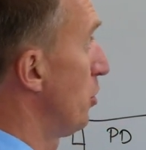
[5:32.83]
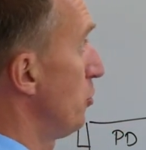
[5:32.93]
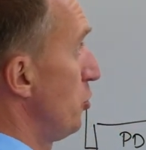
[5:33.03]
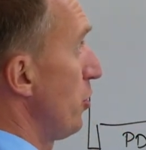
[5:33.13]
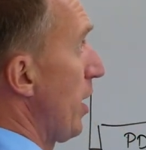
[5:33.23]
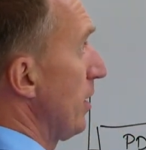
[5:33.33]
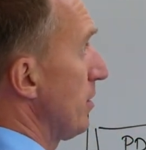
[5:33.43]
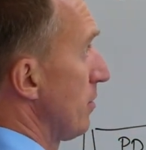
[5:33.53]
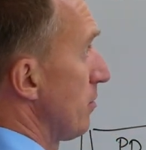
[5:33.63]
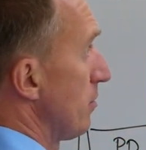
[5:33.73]
don't do
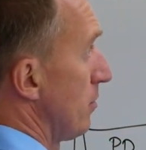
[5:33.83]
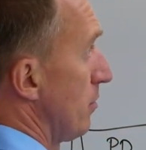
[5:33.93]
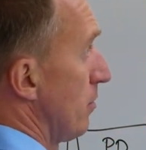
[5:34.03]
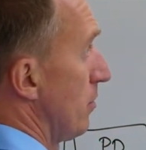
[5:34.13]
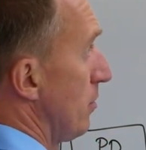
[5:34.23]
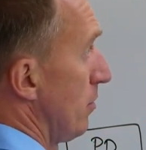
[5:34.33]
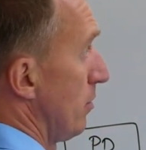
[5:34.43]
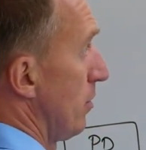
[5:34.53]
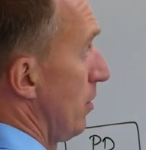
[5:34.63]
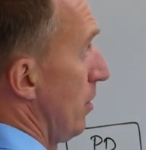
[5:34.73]
that,
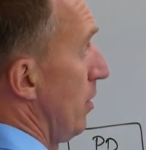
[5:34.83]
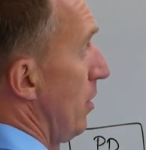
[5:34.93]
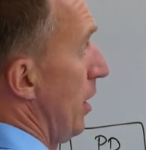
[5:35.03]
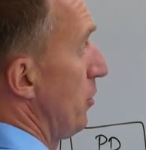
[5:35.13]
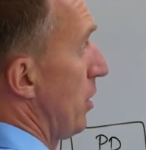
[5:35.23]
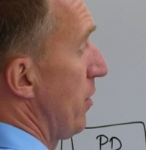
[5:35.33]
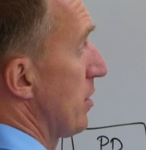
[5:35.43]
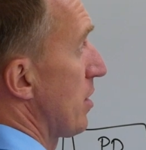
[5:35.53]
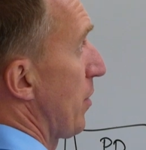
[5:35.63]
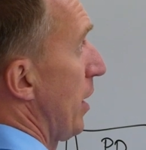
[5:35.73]
and you're having
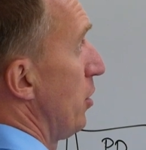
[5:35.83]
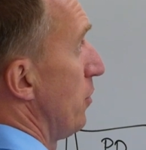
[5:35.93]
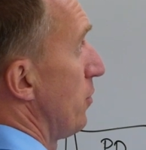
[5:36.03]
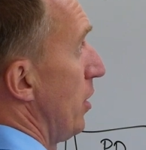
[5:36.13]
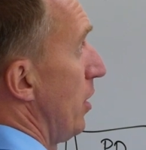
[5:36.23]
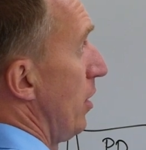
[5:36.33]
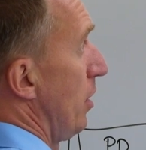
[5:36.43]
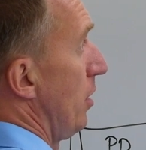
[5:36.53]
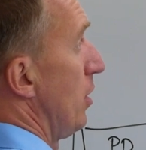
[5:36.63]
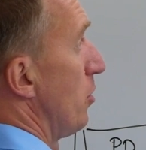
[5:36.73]
some kind of
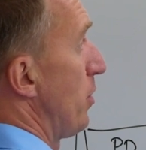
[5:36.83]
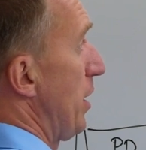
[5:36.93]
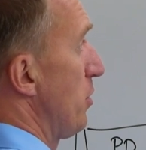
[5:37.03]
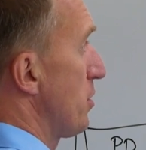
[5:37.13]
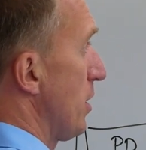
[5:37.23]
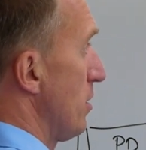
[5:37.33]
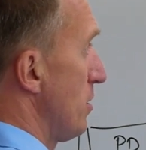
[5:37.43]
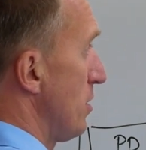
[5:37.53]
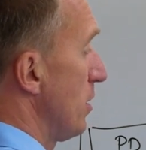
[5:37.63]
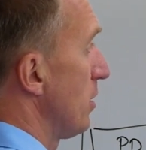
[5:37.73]
radio
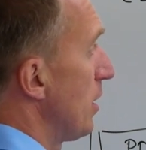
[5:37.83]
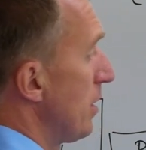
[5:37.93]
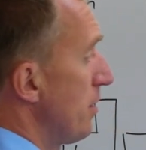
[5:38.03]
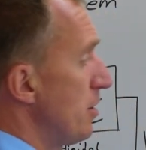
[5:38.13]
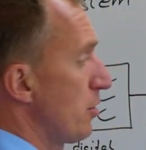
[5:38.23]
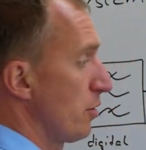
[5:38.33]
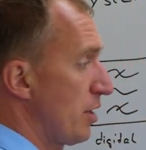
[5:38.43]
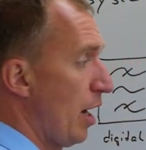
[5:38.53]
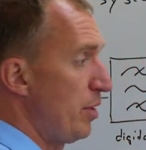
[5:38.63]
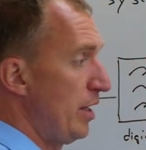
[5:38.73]
signals here, these
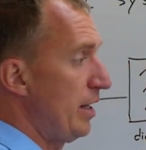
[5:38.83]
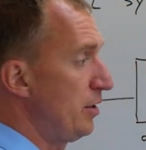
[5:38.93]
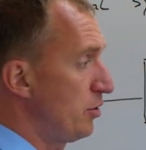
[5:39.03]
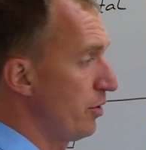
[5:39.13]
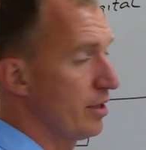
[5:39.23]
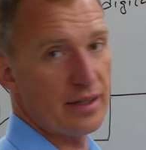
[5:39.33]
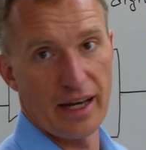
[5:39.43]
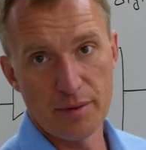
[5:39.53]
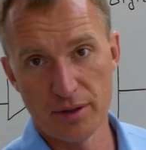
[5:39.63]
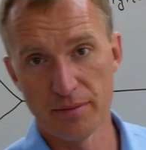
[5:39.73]
could couple into this
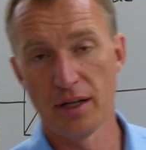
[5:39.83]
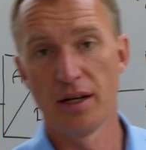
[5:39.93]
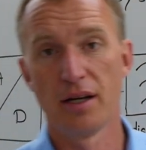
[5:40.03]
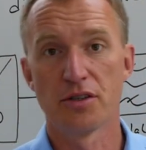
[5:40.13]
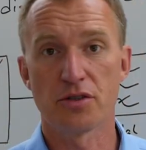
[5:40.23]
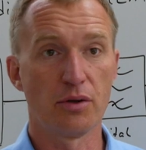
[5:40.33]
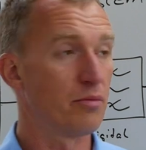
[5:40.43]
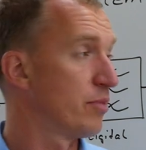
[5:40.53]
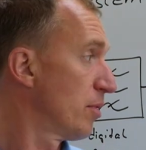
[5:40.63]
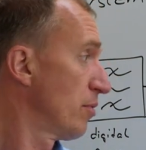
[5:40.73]
cable.
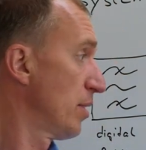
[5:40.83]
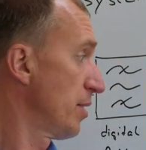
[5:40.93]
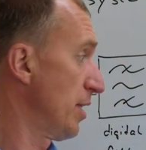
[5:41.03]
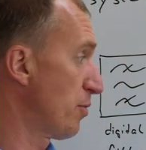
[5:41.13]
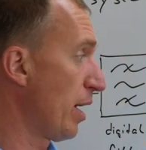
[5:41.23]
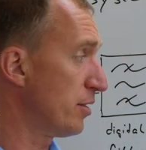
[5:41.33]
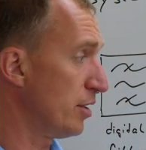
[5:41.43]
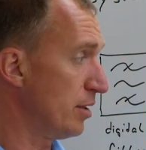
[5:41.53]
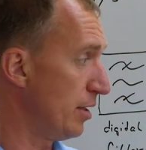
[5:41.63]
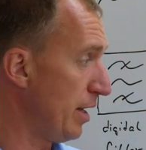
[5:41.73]
So the
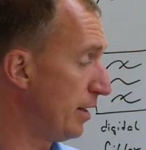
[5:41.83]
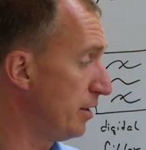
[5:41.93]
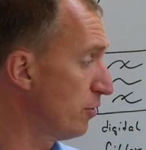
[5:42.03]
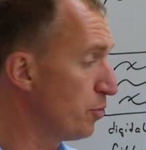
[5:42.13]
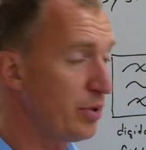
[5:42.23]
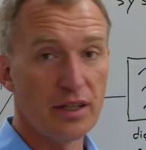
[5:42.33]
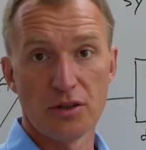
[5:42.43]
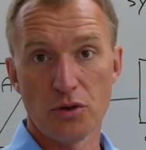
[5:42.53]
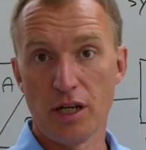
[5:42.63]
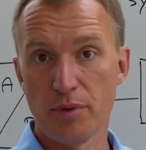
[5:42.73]
advantage, the idea would be
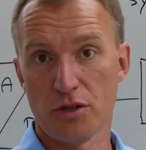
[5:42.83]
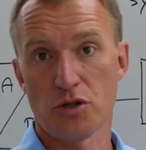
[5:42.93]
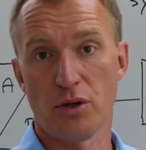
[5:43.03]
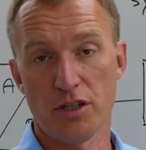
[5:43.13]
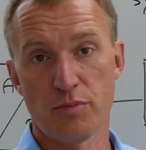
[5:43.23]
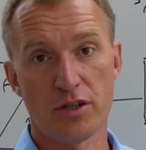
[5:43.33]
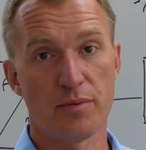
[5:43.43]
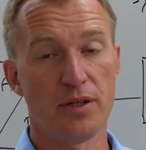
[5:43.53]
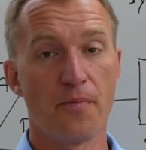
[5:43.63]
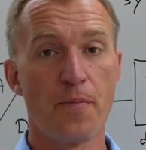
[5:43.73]
to keep it as short as
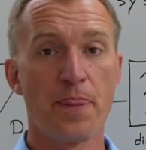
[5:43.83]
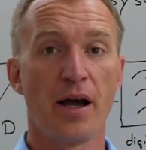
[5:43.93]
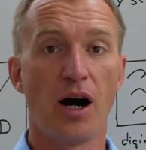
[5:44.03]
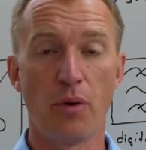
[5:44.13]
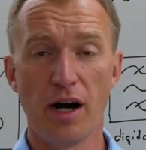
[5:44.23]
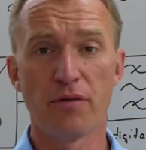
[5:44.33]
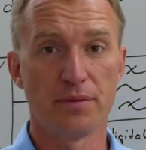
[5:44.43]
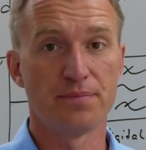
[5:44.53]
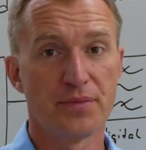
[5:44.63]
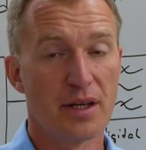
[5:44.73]
possible.
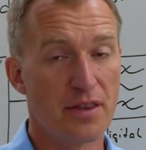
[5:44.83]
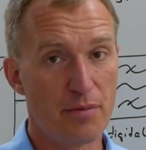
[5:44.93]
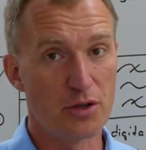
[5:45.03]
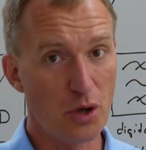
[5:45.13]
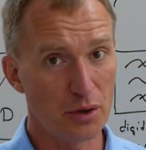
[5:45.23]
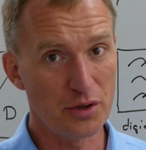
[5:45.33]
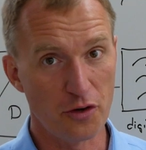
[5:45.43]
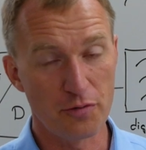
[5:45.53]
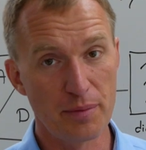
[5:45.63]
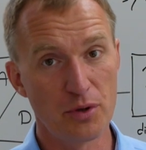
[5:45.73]
However, the majority
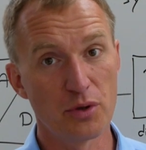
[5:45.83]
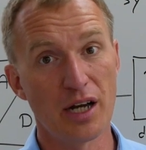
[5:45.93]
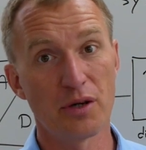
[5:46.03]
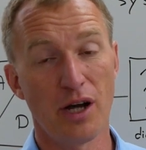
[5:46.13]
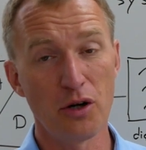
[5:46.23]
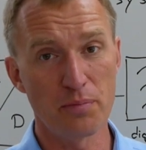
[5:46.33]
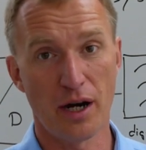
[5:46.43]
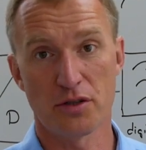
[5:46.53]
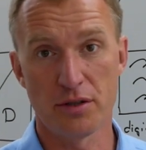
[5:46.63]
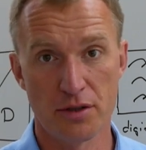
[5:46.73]
of people who carry out
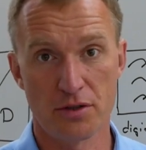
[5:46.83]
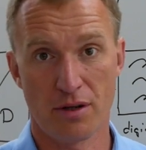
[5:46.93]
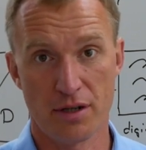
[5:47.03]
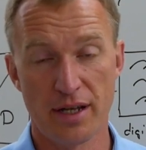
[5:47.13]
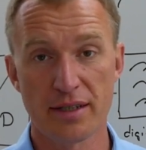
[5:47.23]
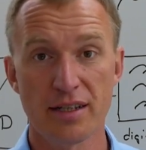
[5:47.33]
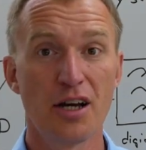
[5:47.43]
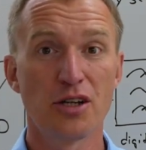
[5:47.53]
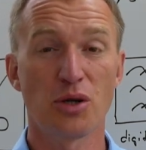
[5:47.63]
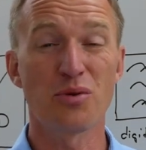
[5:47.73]
partial discharge tests
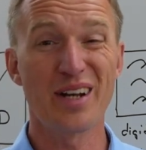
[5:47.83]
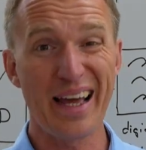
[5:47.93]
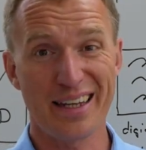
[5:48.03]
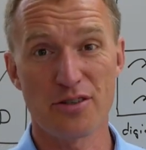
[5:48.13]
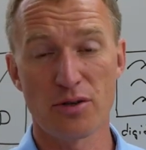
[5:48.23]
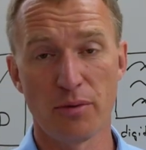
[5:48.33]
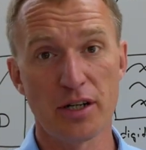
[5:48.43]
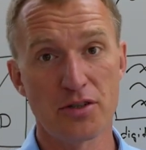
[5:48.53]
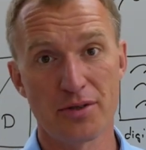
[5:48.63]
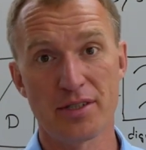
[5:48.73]
don't like it so
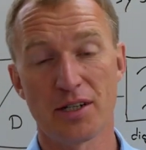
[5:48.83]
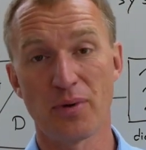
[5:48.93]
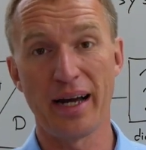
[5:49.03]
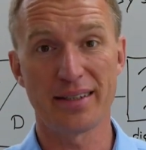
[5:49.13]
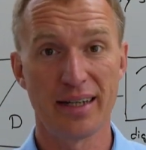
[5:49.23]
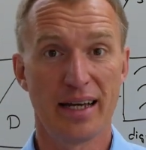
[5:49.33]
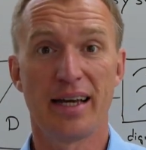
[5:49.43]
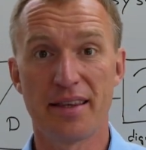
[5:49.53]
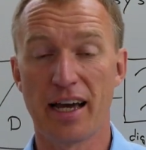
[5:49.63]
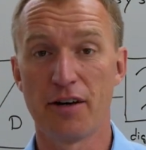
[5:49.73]
much to sit right
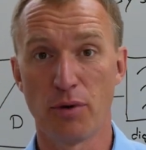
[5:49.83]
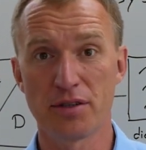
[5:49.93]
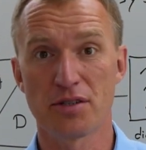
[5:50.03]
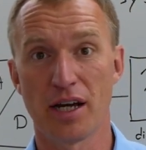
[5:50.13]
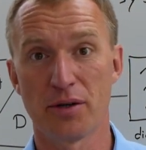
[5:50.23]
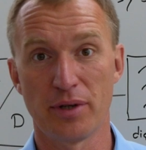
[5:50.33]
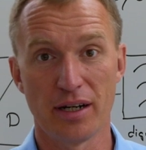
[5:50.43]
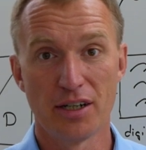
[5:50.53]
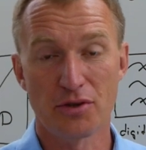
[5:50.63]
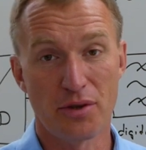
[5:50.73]
in the high voltage
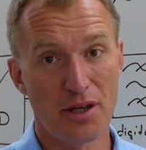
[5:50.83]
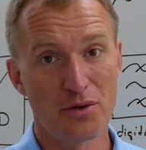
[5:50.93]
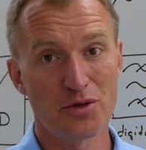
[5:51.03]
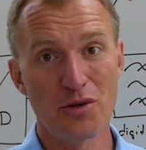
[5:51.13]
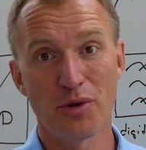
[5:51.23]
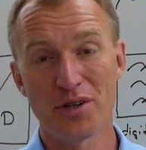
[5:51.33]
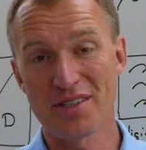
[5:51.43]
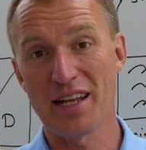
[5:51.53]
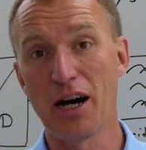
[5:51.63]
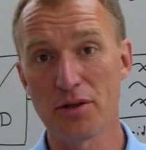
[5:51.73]
area. So they usually want to
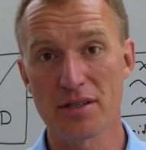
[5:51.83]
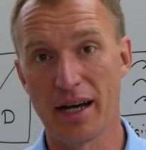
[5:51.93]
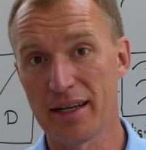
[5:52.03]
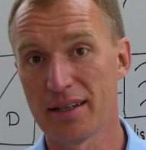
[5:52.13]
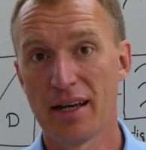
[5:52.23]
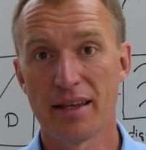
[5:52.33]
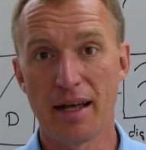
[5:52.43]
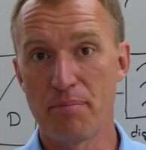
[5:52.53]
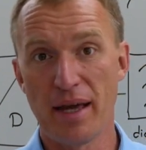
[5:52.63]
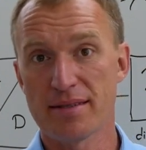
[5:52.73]
sit outside.
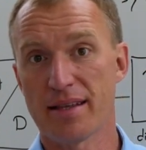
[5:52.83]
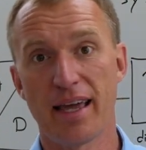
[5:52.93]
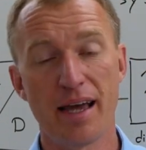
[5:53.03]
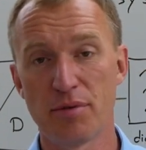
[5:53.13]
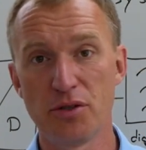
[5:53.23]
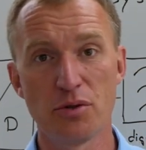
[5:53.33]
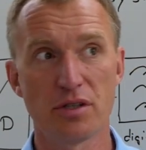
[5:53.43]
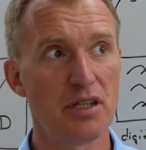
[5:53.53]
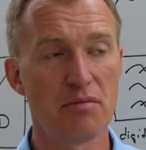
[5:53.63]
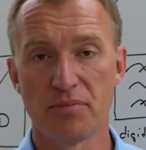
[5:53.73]
That makes the cable
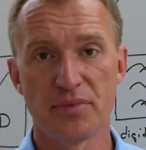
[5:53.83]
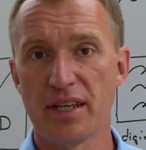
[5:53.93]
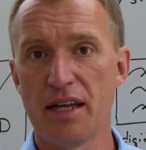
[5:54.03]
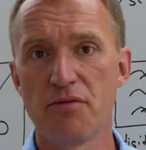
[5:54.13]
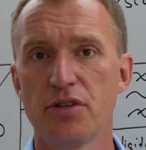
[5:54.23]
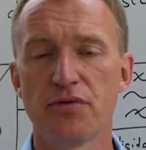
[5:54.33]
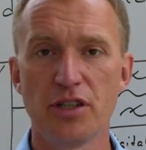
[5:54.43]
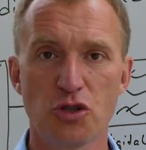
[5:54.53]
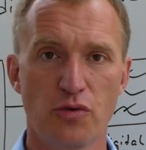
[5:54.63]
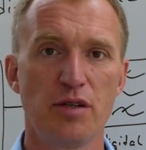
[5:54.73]
usually 10,
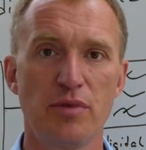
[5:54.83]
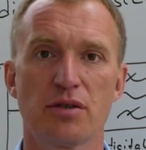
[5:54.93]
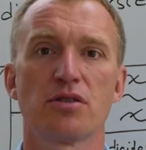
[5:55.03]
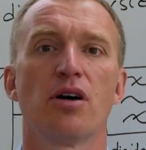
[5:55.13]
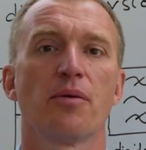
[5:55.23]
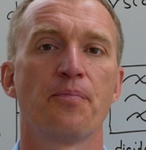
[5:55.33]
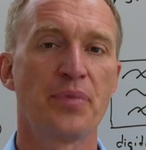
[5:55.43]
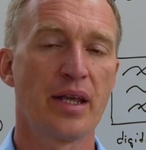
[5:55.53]
15, 20 meters long.